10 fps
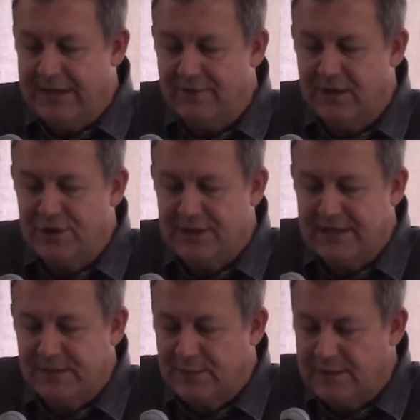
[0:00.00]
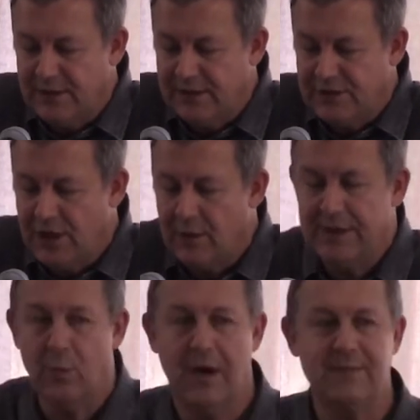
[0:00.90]
even though Jesus was only a child, he
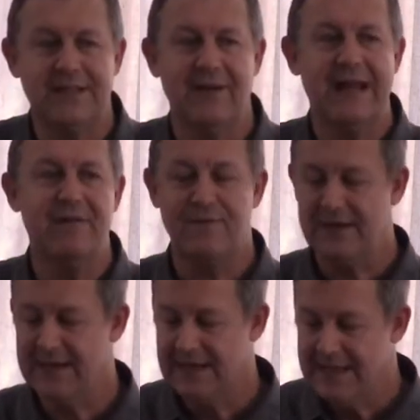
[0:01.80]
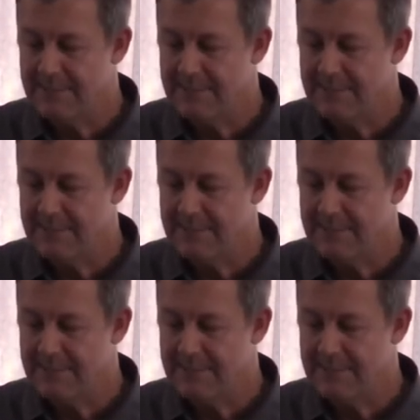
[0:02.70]
wipes out every